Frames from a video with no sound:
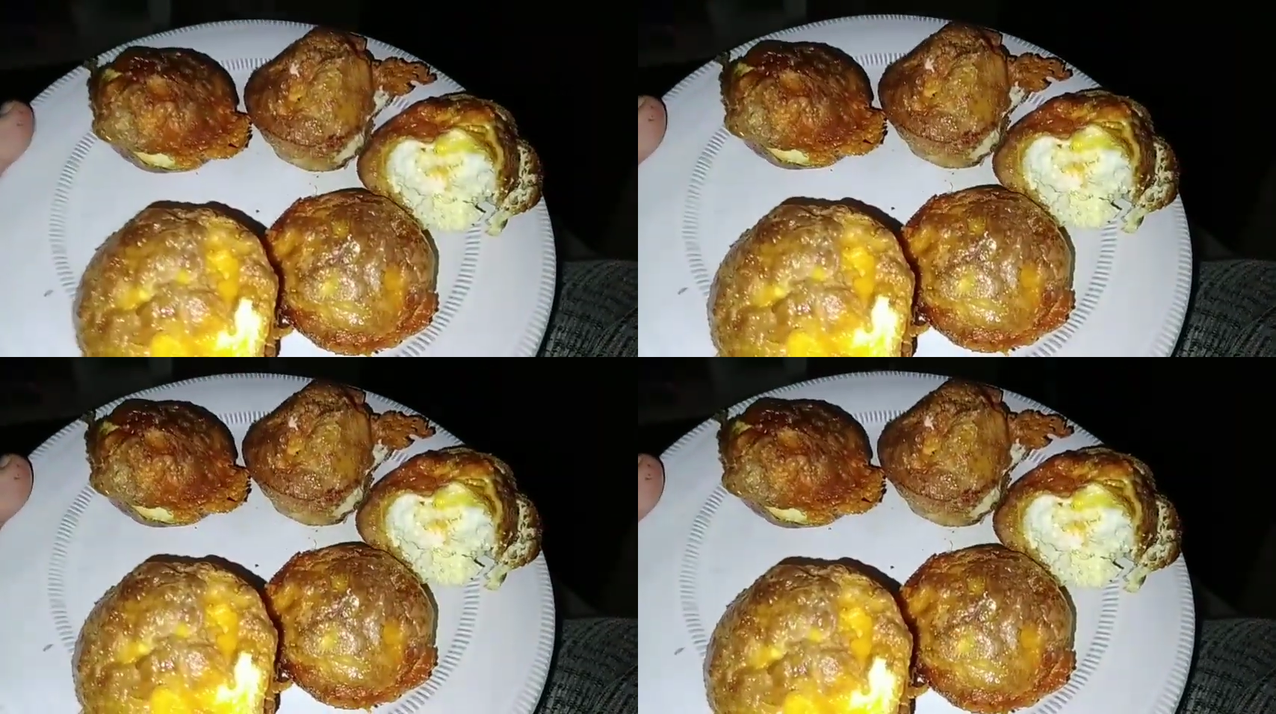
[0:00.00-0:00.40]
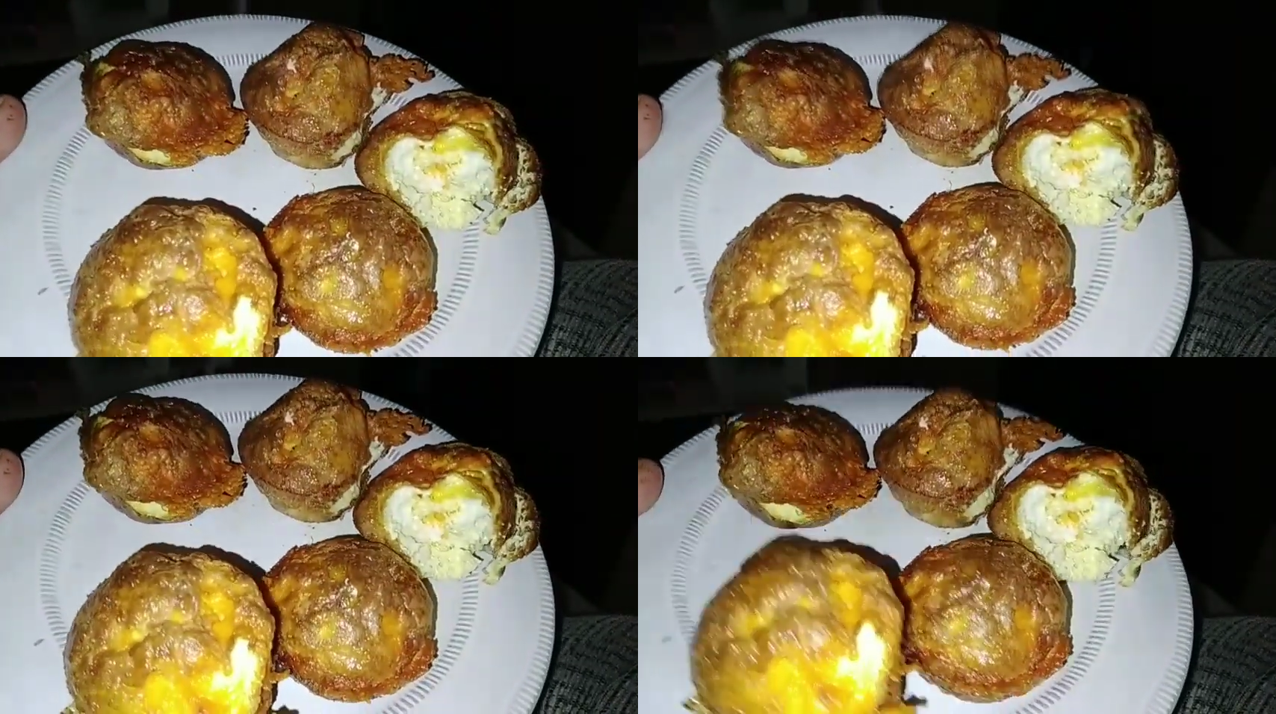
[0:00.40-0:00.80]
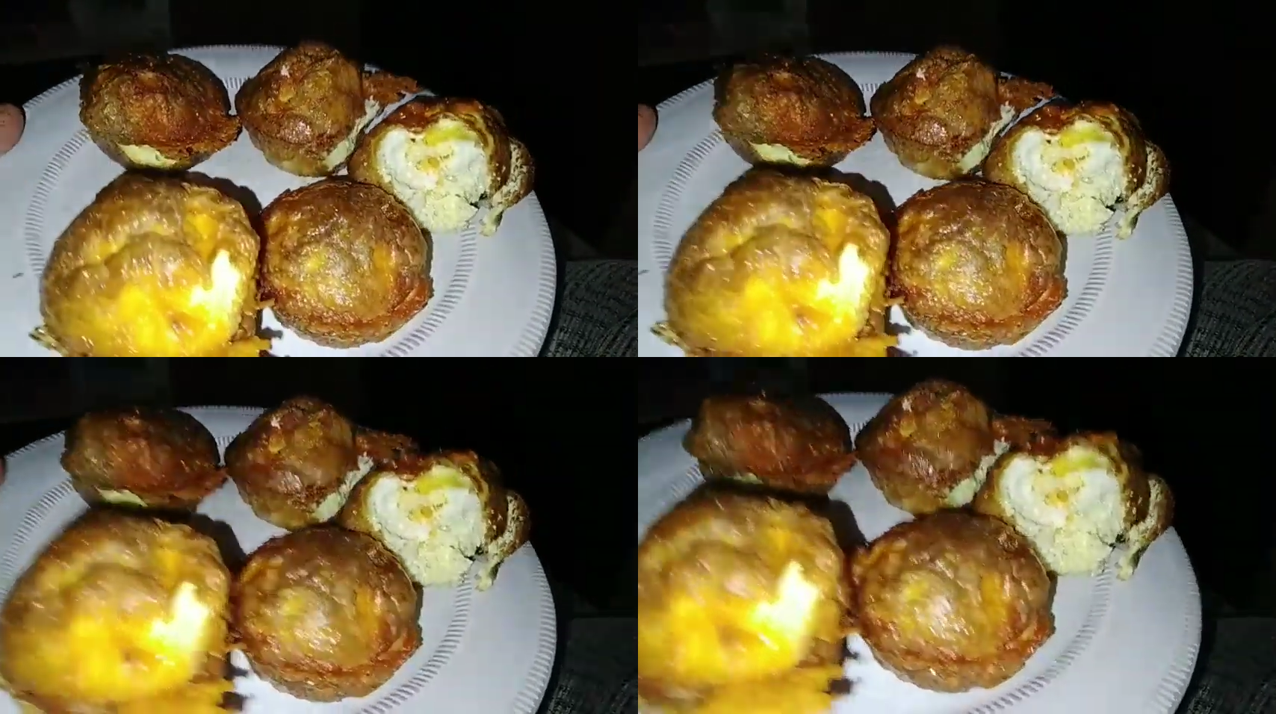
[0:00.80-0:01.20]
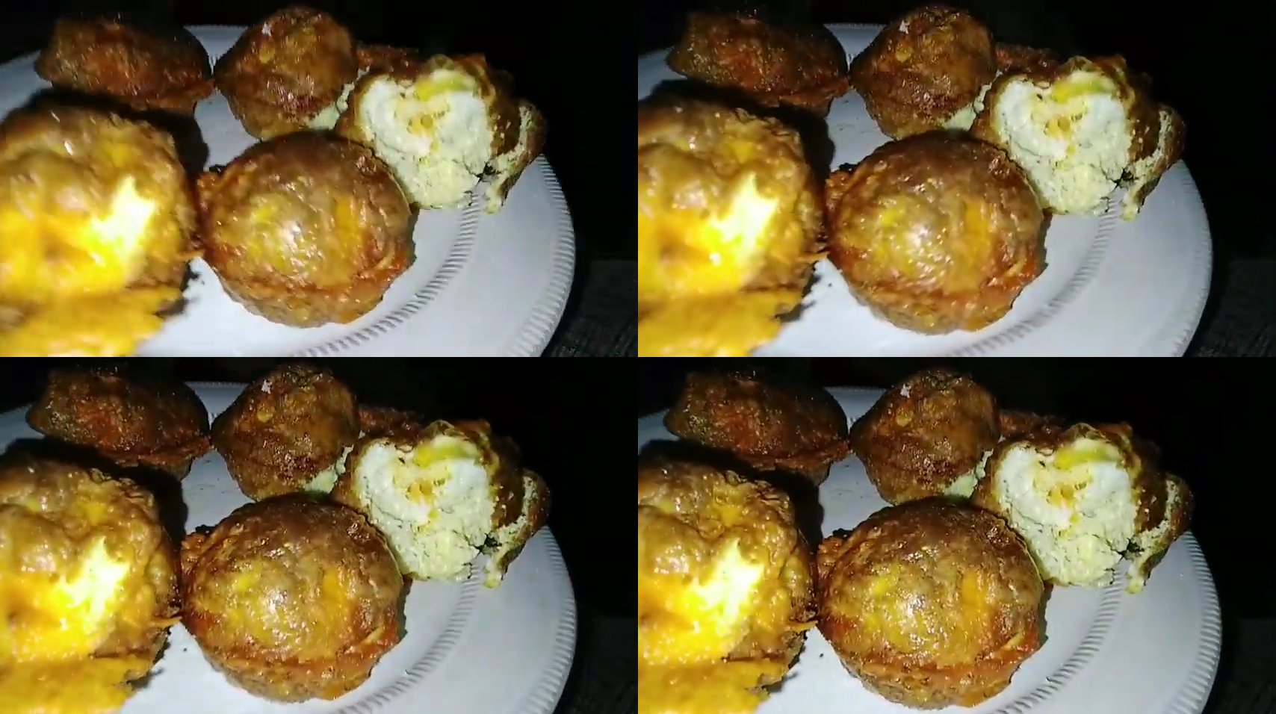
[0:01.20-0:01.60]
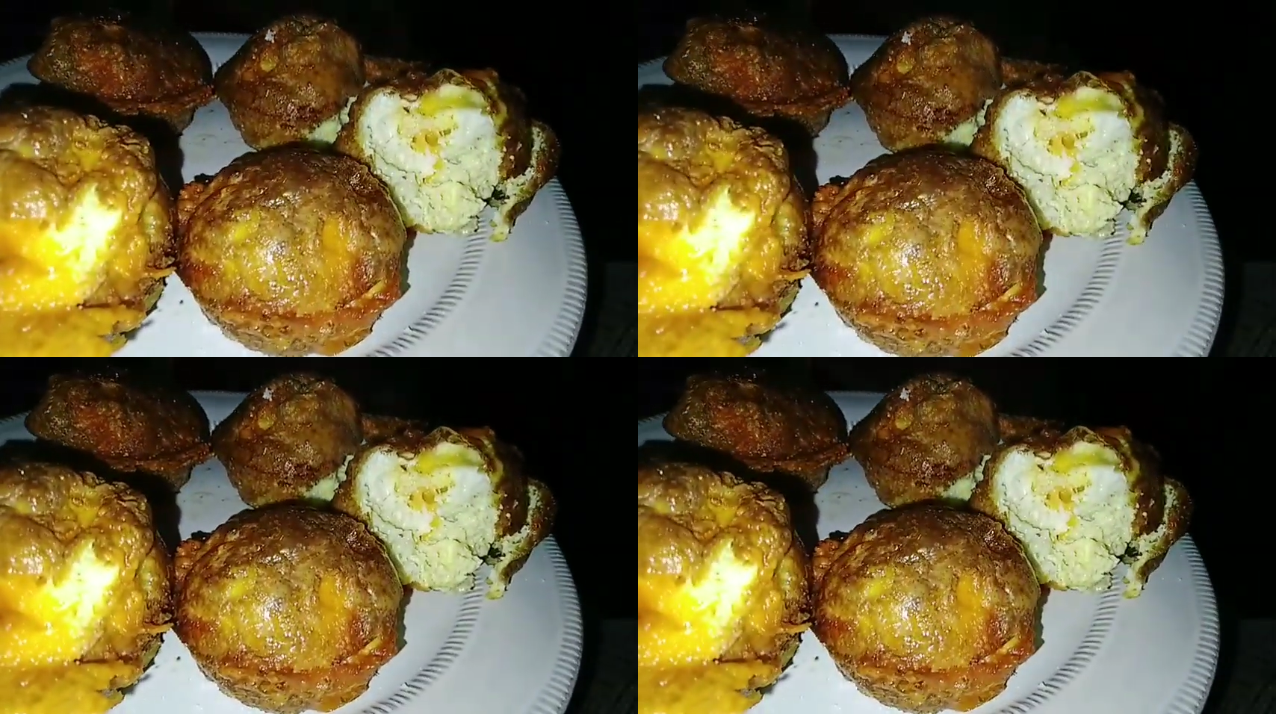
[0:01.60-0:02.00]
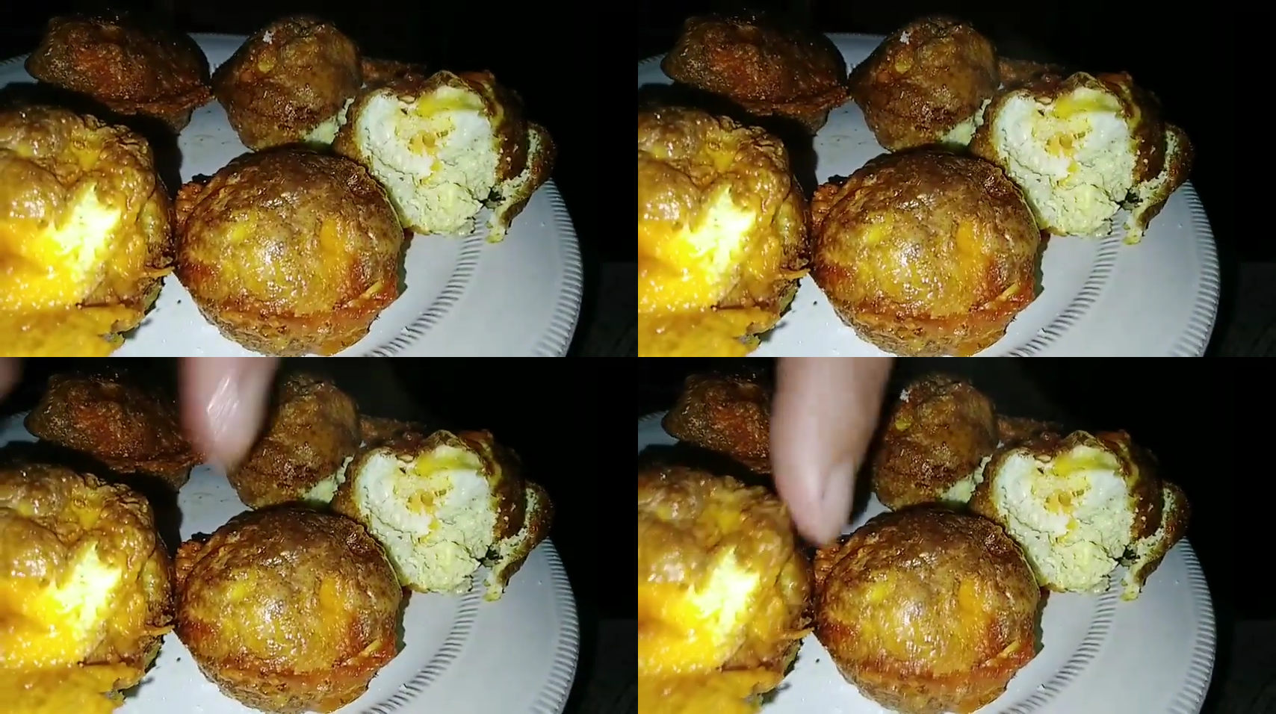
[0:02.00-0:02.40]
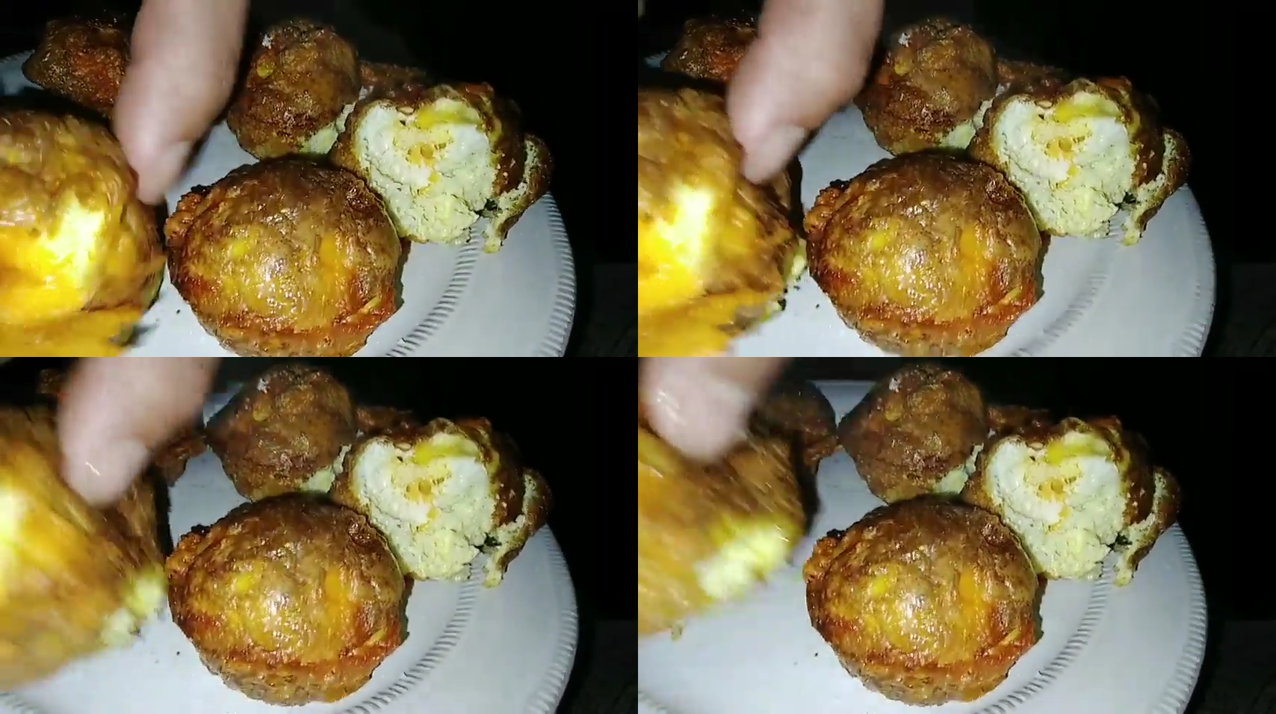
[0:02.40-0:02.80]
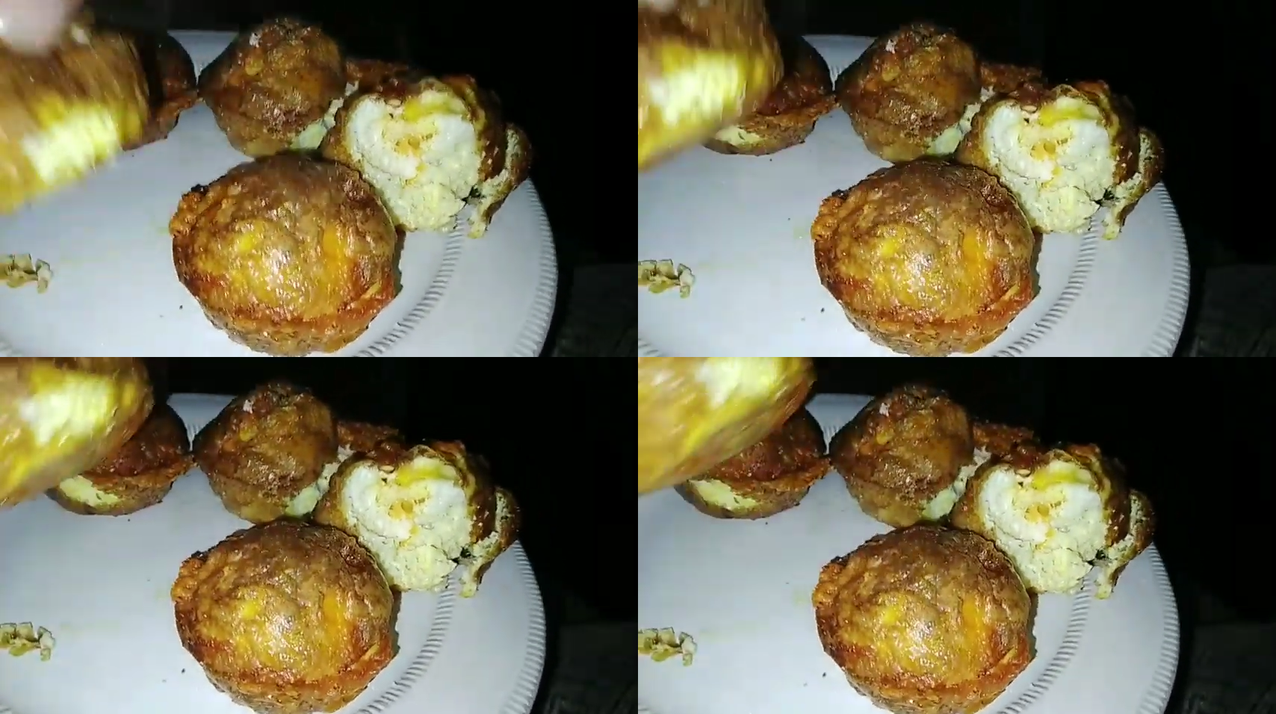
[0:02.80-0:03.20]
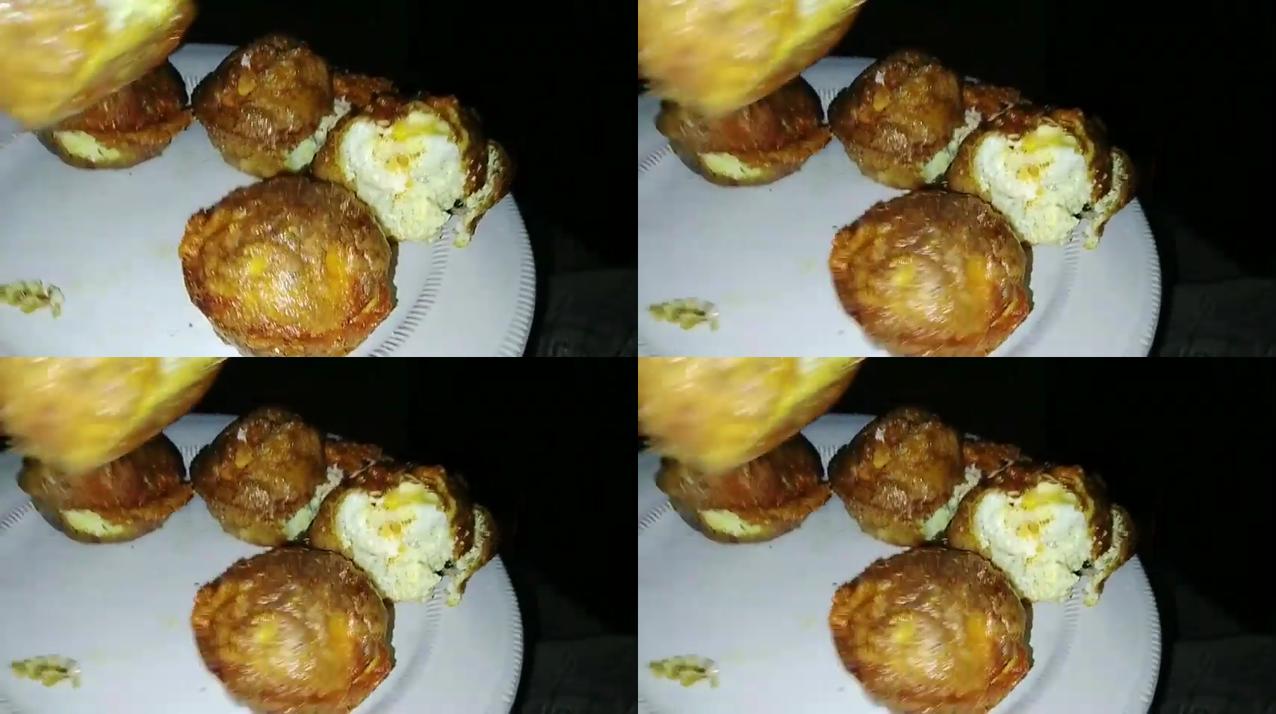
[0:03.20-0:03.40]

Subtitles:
No face is visible, so there are no lips to read.